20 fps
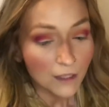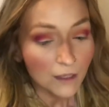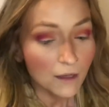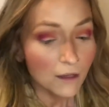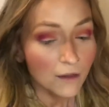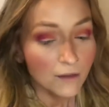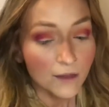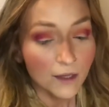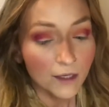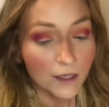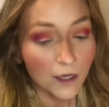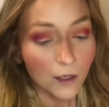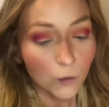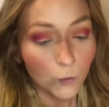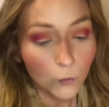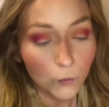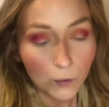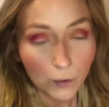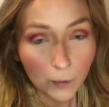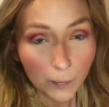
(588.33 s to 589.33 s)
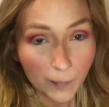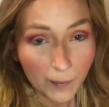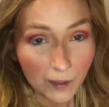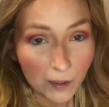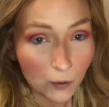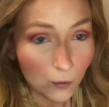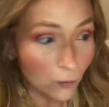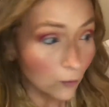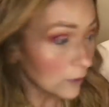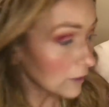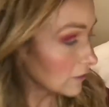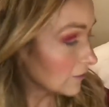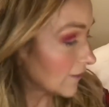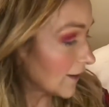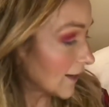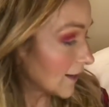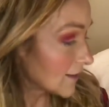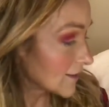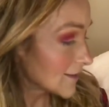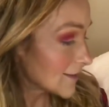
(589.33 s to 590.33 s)
That got real pink real
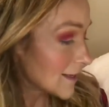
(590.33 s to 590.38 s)
fast.